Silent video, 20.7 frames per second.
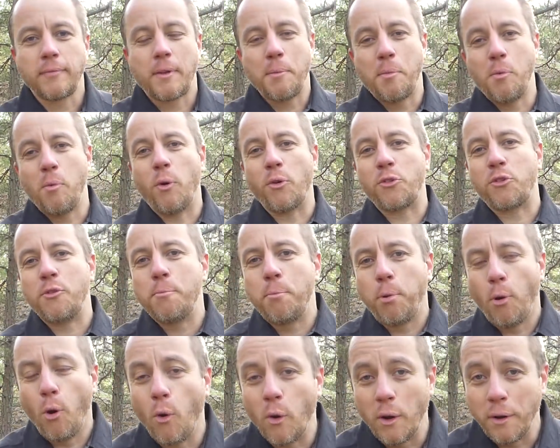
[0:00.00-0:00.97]
but what's
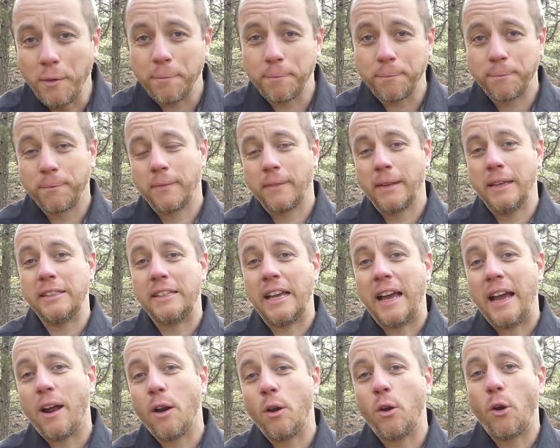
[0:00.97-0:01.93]
important is
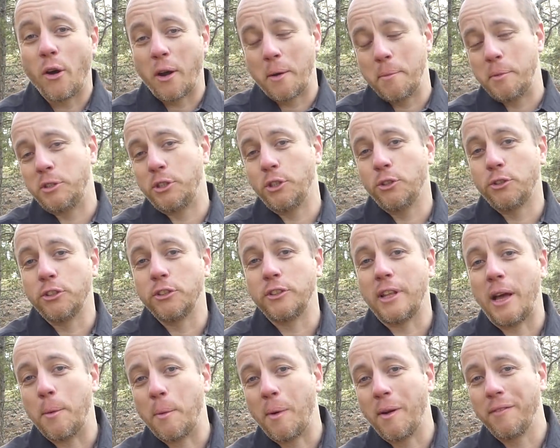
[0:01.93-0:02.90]
how long it produces
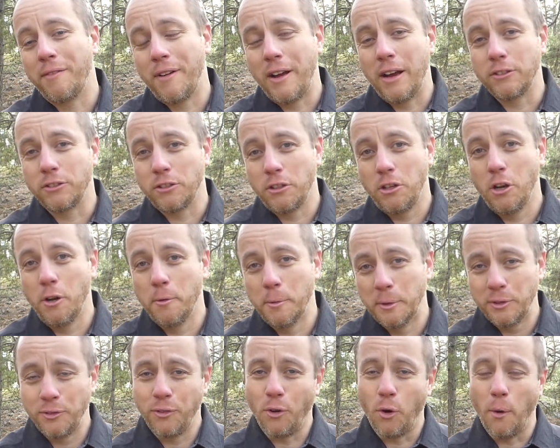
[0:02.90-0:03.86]
that 1,000
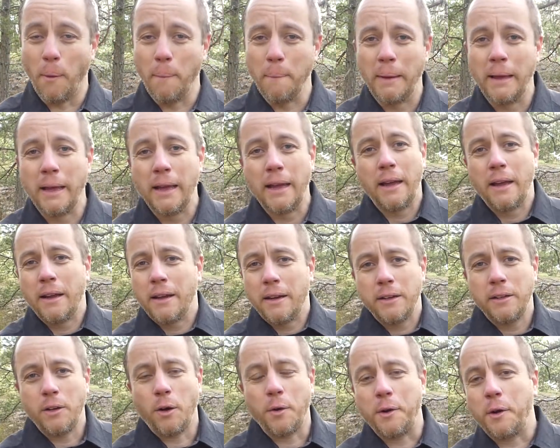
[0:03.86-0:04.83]
lumens for.
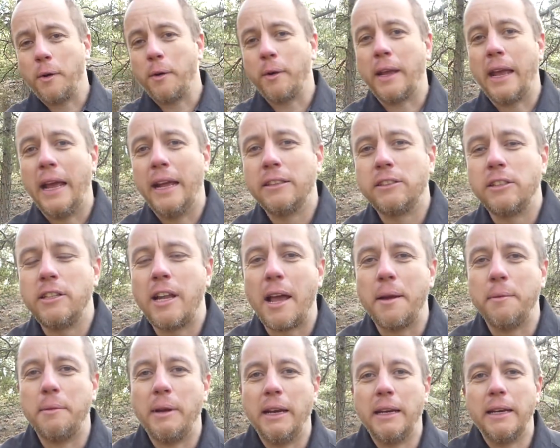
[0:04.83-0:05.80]
Now I don't want to get into
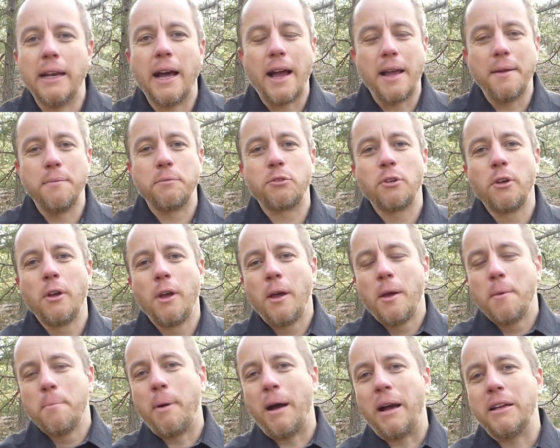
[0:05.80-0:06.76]
naming any names,
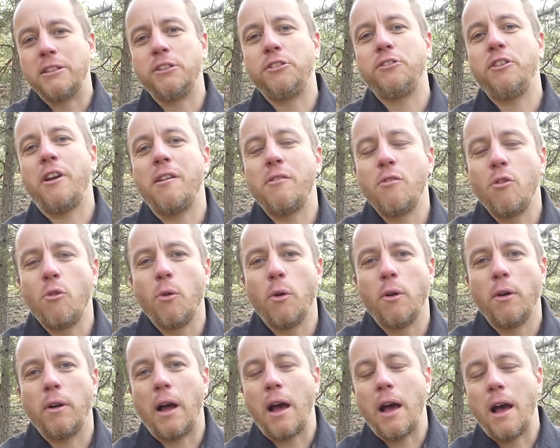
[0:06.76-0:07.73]
but as a general
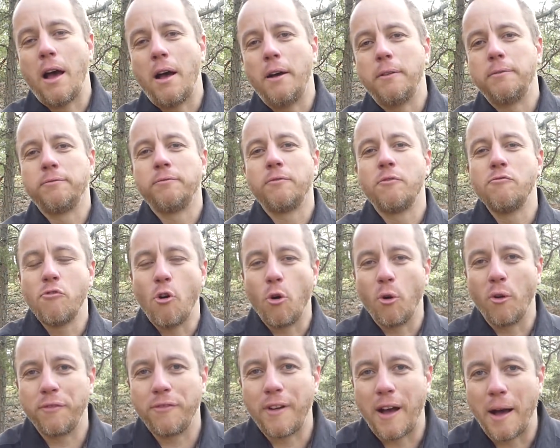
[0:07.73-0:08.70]
rule
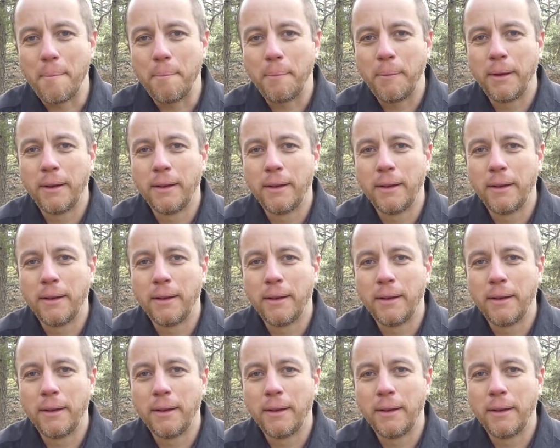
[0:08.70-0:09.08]
of thumb,